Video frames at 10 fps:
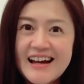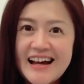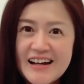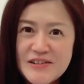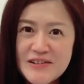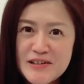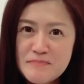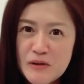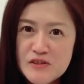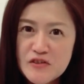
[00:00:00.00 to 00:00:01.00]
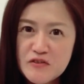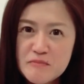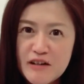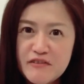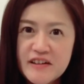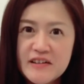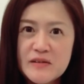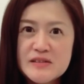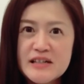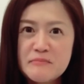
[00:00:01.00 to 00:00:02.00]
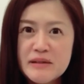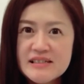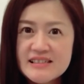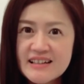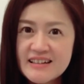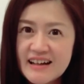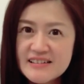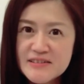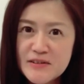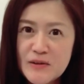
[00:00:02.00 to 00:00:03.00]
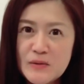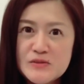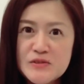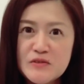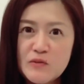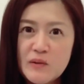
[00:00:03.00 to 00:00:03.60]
Actually, most of my videos can be seen as notes of